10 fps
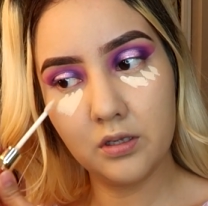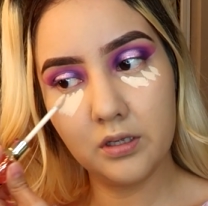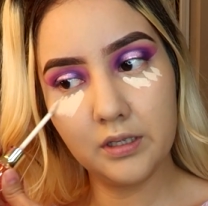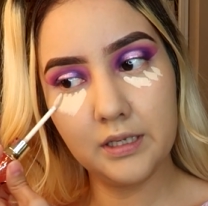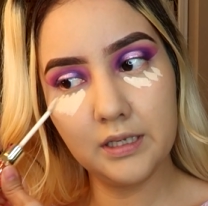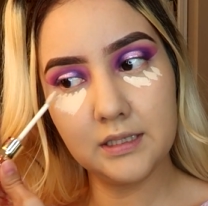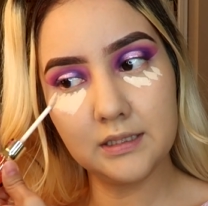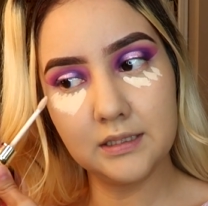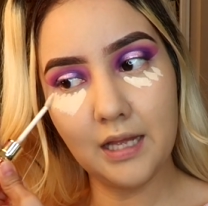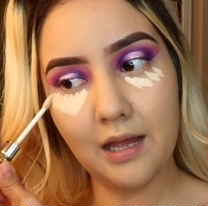he is
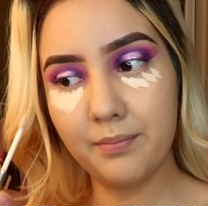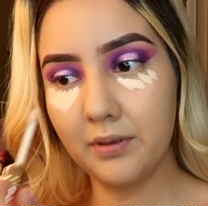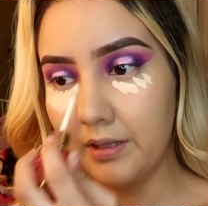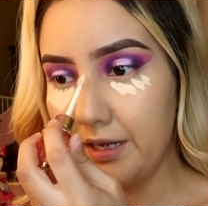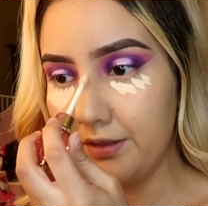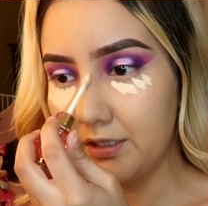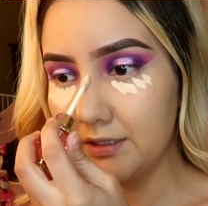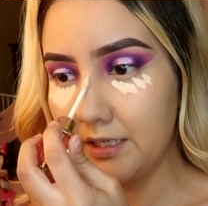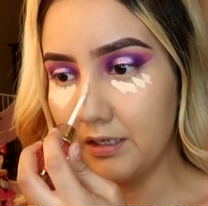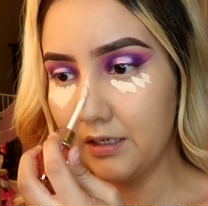not playing. There's
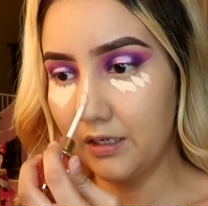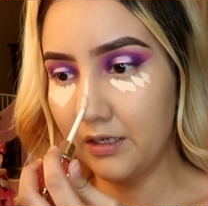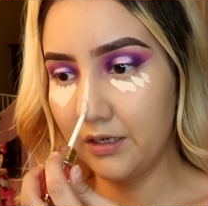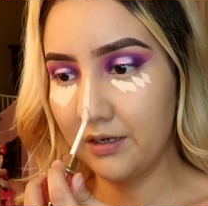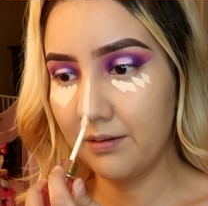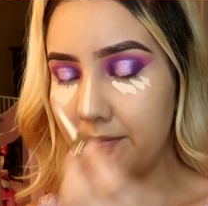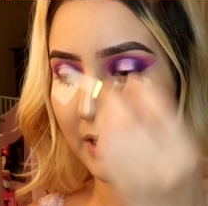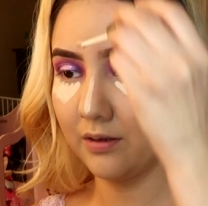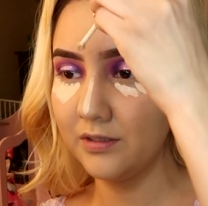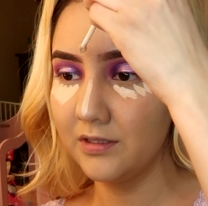like a good
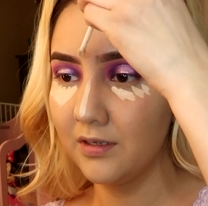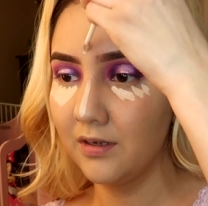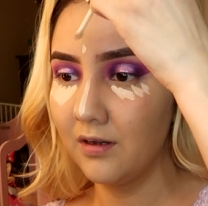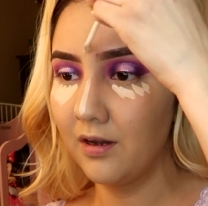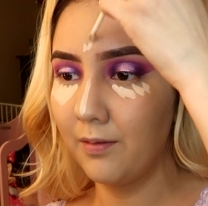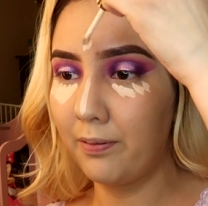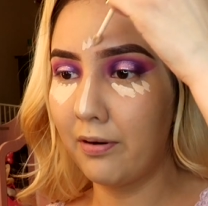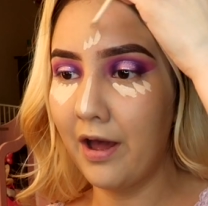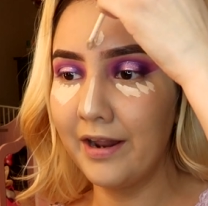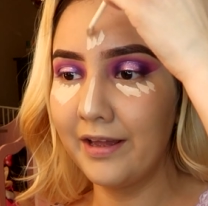amount of
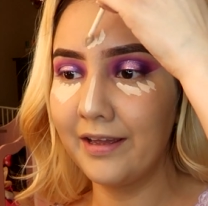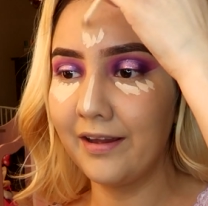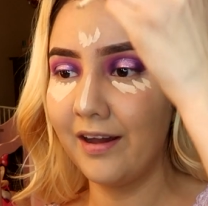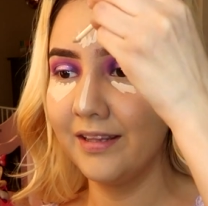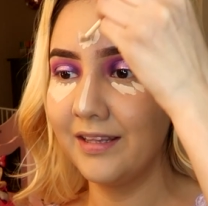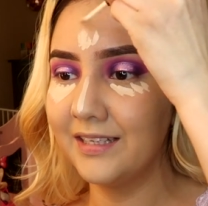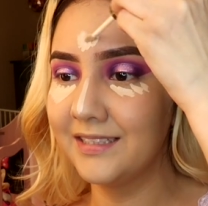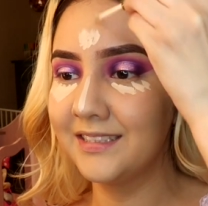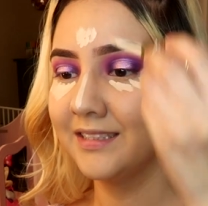product on this.